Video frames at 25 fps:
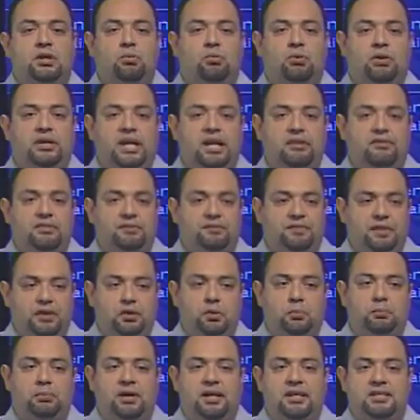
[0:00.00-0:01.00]
When you have a
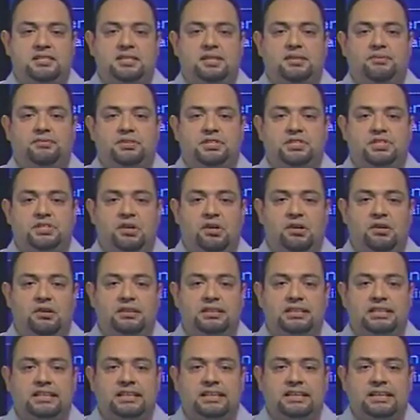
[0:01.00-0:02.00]
fecal positive
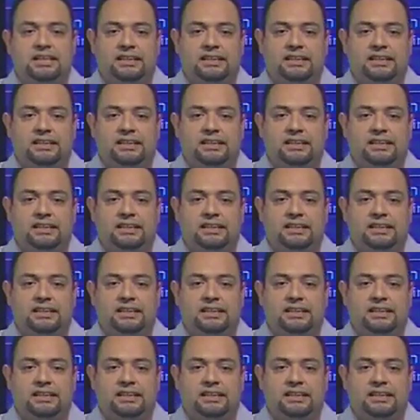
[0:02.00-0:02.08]
result,